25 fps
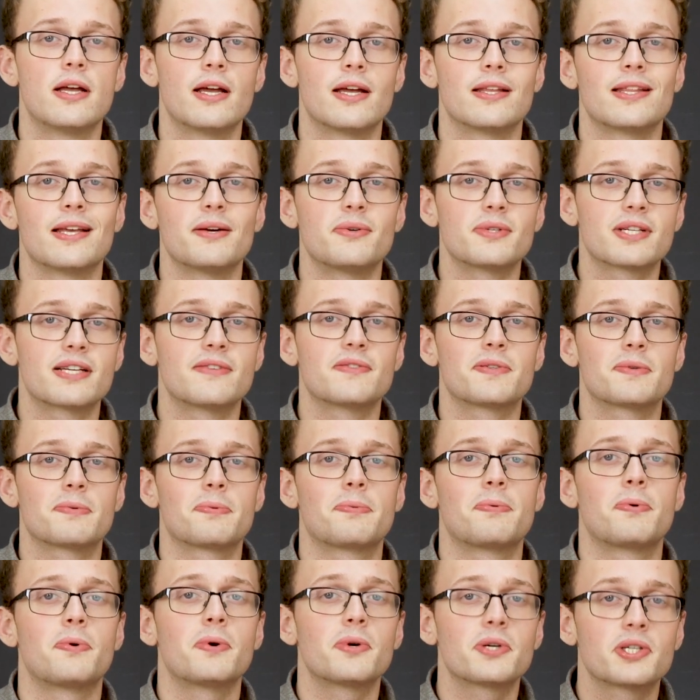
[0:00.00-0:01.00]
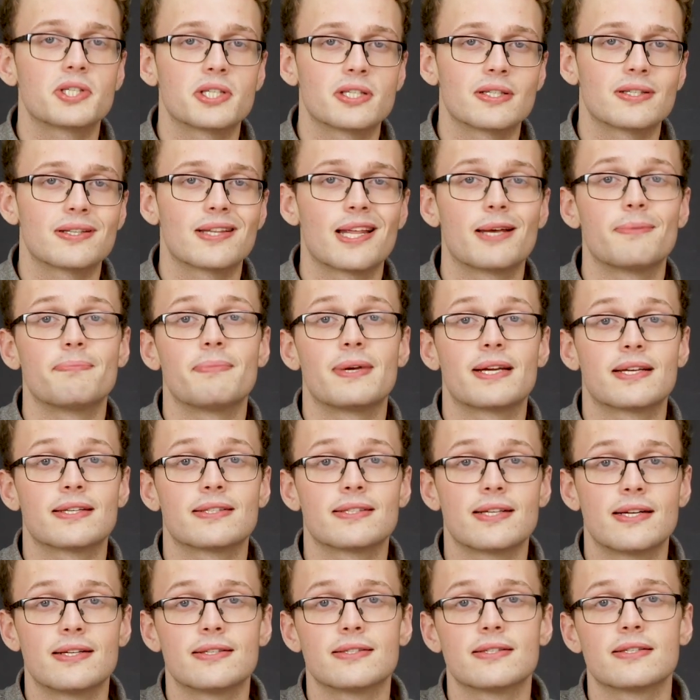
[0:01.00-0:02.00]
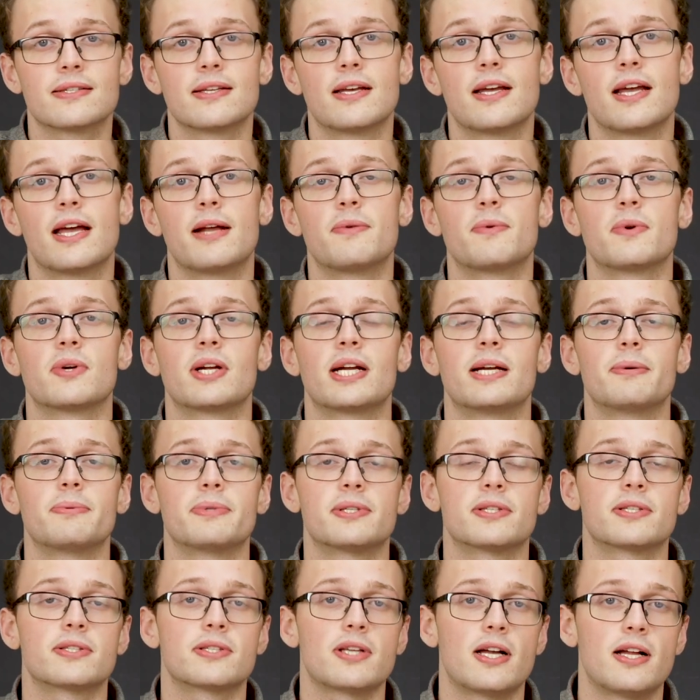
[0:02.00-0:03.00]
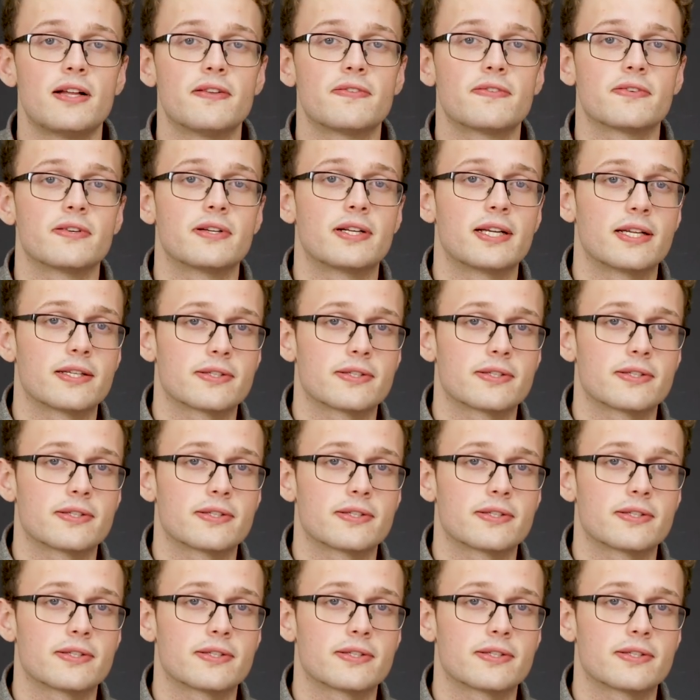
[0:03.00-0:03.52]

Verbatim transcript: And that will give us a proportion that makes sense, and we're able to solve for an